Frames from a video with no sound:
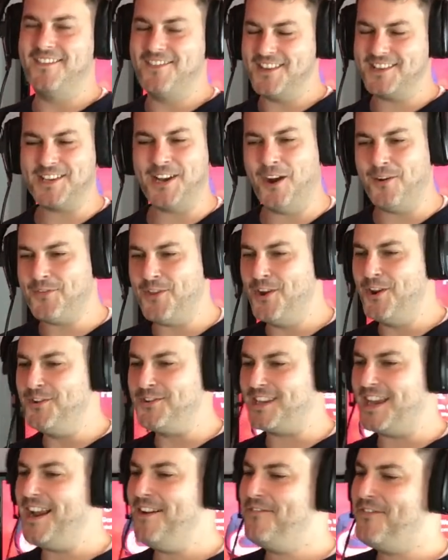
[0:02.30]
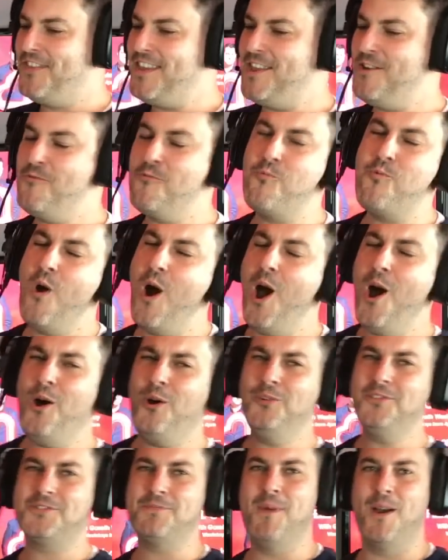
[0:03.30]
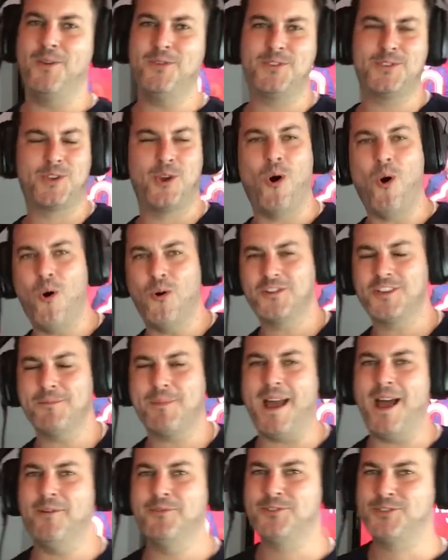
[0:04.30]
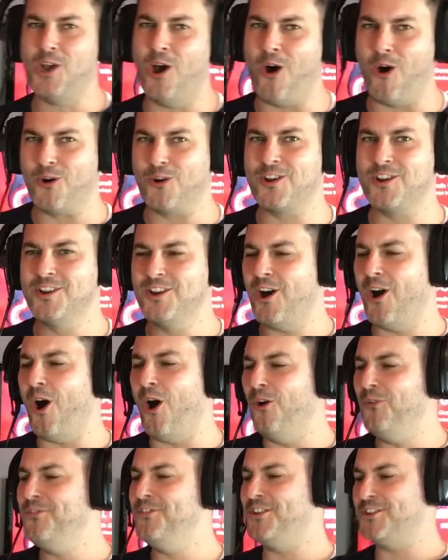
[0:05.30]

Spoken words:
this afternoon to have the world's most talked about dog on the